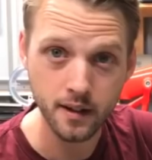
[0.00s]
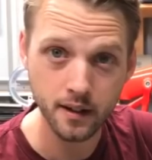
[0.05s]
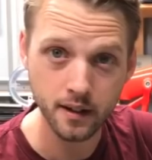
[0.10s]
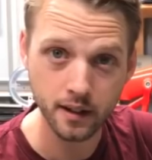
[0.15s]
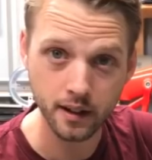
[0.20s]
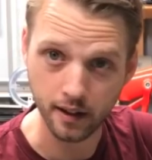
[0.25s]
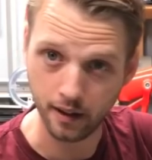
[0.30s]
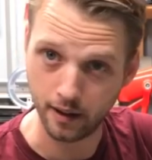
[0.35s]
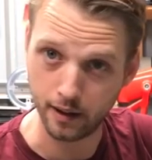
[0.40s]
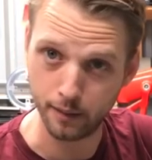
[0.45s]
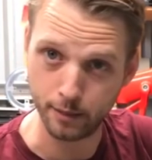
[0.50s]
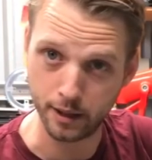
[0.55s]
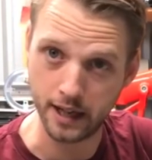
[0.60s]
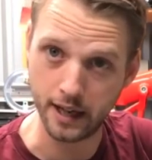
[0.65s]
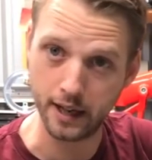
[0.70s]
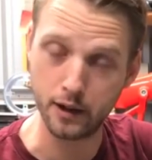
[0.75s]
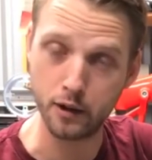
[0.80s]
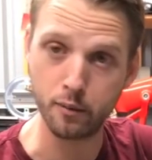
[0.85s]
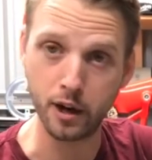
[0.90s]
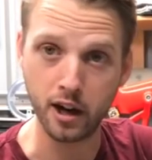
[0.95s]
carbon
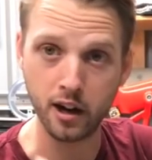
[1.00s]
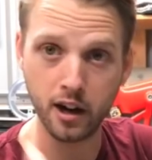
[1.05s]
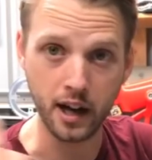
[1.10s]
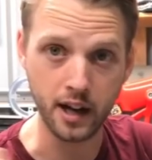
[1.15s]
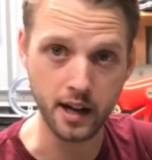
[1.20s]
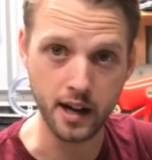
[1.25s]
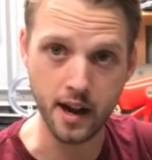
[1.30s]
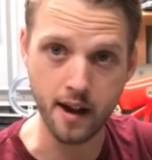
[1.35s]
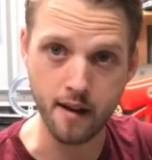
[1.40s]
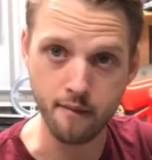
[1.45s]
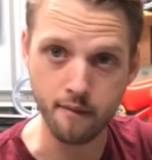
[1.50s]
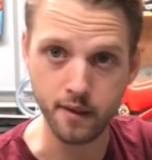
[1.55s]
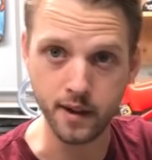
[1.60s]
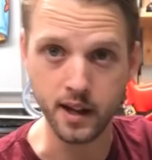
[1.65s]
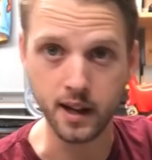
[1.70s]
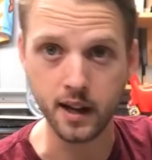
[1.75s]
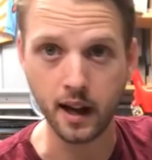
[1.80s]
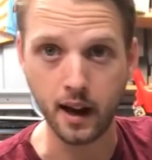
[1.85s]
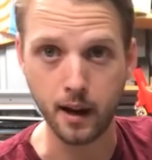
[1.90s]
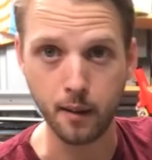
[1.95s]
handlebar and an Envy
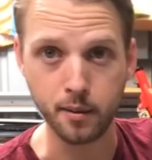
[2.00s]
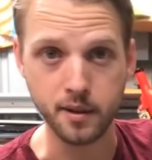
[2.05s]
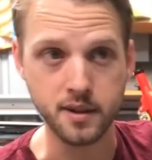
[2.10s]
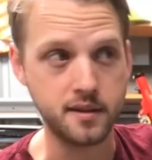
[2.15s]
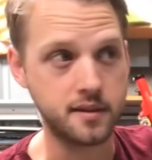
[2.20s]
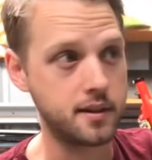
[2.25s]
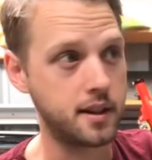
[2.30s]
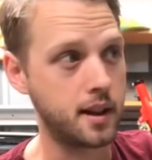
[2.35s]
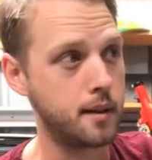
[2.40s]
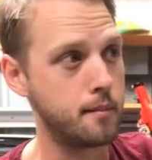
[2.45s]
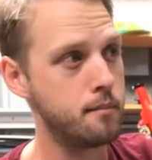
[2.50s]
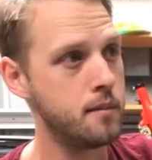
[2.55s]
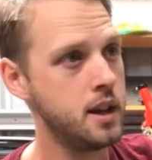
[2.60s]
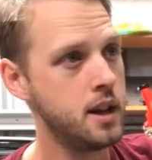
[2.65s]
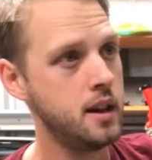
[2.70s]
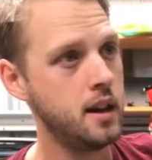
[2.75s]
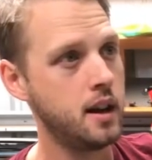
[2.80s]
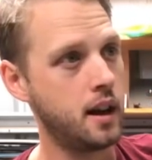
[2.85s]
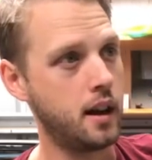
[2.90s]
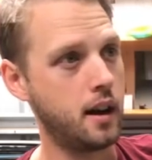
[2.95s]
carbon stem,
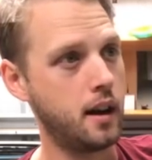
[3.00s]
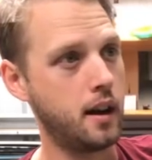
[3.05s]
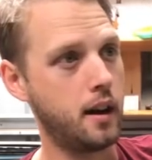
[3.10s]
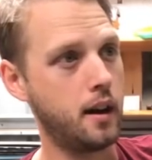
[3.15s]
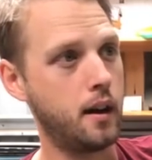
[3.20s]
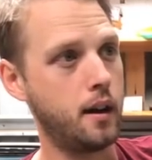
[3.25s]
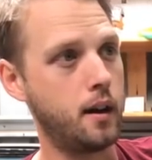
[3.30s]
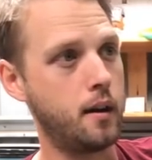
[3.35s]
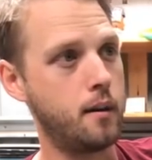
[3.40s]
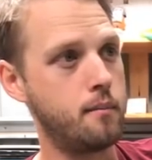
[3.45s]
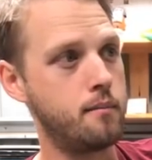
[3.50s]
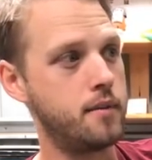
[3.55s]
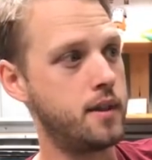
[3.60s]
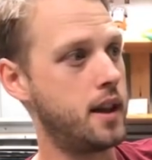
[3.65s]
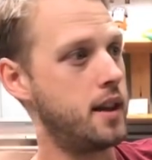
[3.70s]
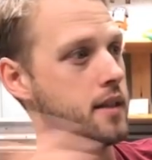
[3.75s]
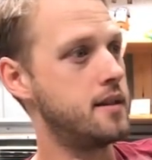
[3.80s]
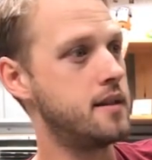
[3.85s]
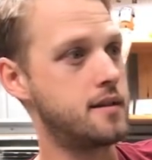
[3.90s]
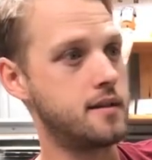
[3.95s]

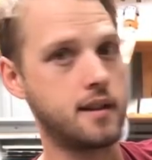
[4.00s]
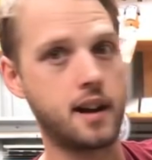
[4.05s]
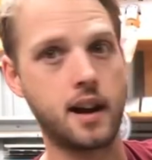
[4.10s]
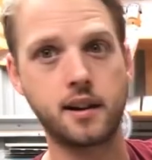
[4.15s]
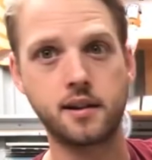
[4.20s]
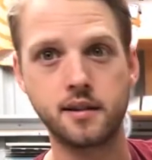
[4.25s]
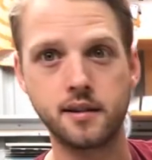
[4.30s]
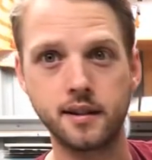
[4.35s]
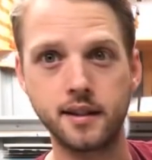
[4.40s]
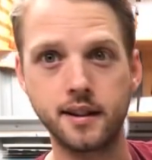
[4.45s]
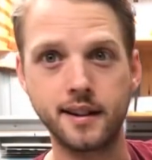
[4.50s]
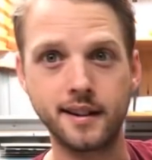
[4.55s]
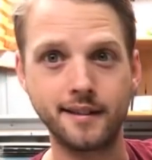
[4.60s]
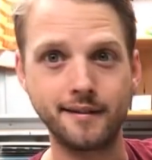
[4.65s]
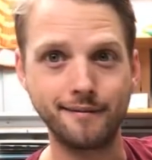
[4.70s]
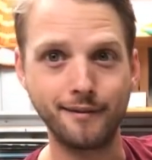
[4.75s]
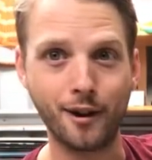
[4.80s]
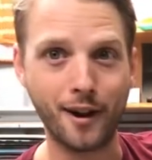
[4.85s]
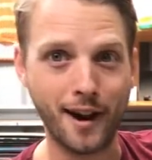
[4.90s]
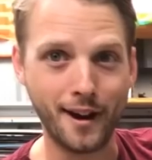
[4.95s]
then this is actually
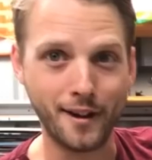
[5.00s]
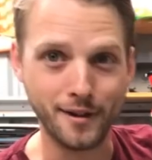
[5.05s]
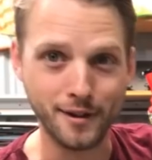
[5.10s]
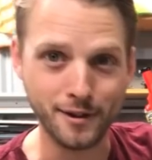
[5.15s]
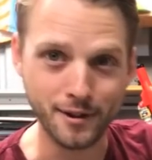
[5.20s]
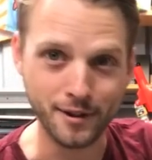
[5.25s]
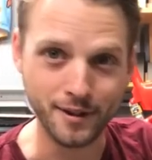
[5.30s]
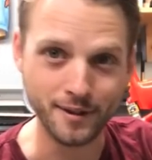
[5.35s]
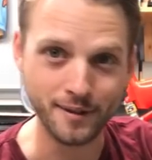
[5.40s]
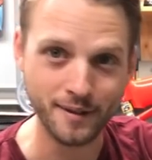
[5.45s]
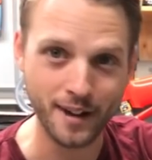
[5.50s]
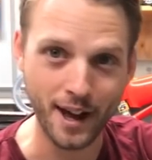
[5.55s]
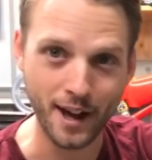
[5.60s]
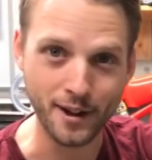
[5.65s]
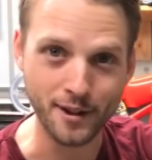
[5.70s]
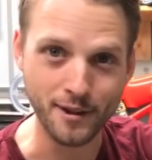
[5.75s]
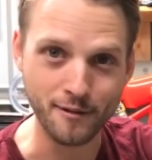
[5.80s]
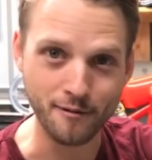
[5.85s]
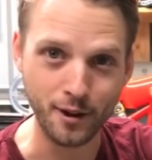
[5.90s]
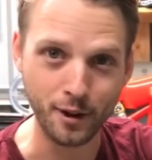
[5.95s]
not out
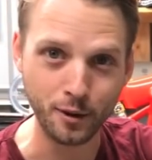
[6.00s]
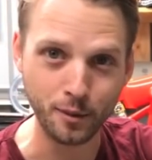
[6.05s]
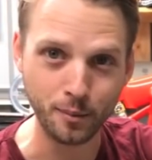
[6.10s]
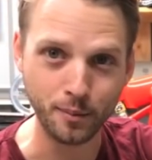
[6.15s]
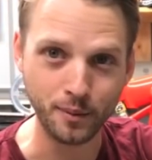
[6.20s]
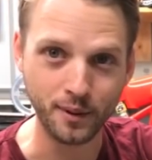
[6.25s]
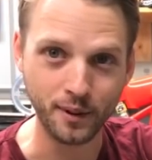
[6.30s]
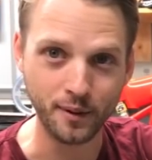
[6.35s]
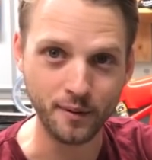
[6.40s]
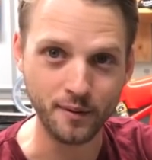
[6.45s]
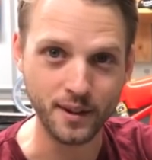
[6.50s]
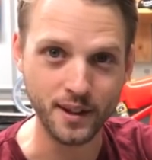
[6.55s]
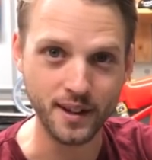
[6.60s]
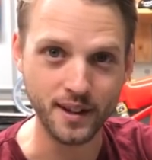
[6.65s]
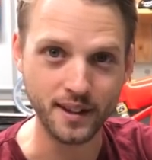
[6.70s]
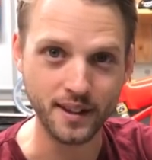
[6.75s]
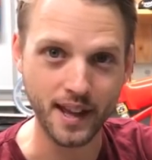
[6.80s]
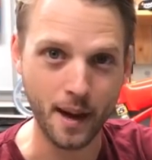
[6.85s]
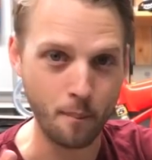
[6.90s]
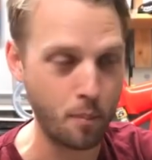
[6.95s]
of the realms of
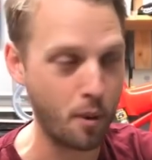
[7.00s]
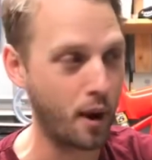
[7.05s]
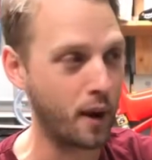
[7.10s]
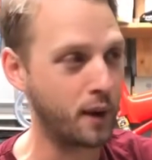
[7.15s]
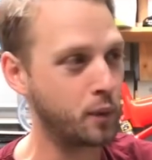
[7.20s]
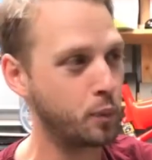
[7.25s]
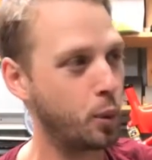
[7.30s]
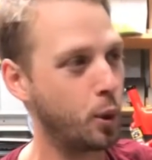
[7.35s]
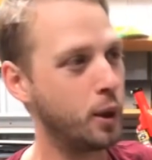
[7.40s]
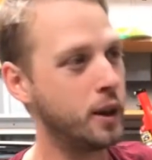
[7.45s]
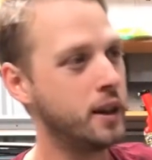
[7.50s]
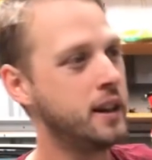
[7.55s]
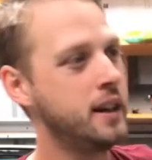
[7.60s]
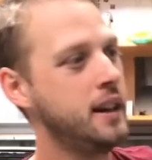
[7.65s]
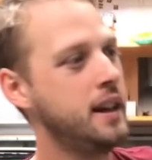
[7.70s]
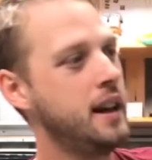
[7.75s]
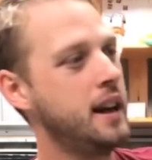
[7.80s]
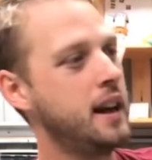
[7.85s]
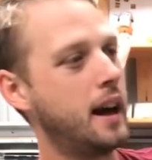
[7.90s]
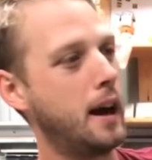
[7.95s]
that price point.
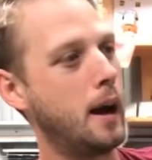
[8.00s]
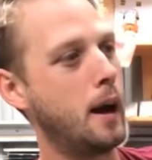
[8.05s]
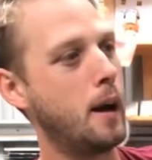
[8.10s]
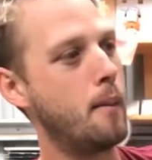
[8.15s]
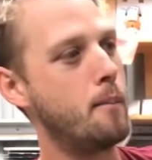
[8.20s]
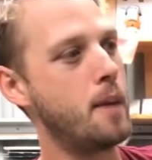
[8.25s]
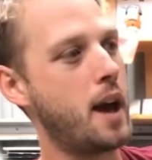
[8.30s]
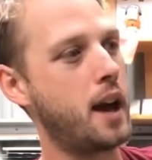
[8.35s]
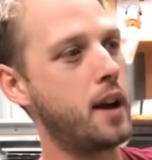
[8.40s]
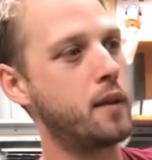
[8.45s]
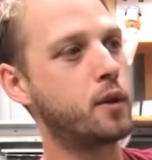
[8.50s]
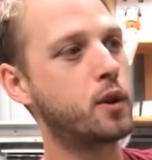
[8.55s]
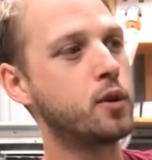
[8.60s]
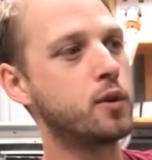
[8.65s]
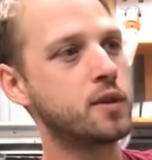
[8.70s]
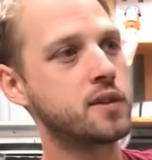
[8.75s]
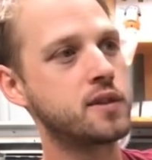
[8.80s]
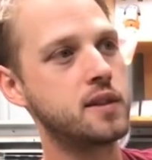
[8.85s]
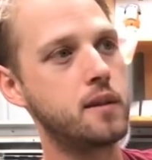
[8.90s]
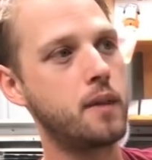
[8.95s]
And of
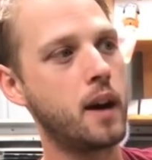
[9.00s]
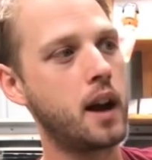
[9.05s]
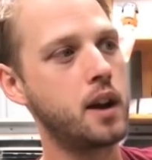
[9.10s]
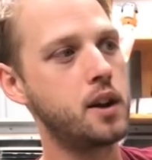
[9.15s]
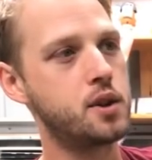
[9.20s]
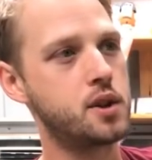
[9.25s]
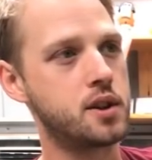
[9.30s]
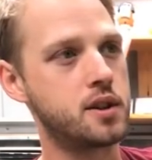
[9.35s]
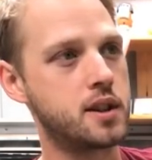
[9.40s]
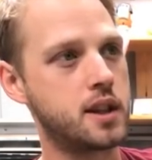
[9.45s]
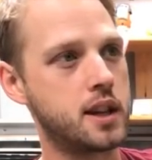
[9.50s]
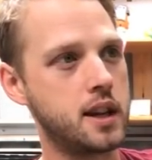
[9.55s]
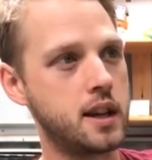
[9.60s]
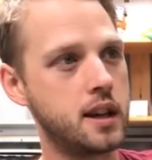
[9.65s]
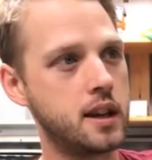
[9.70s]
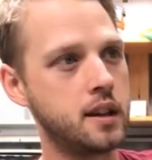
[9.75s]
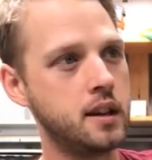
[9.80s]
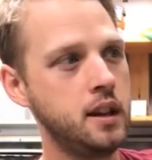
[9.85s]
course, the advantages here,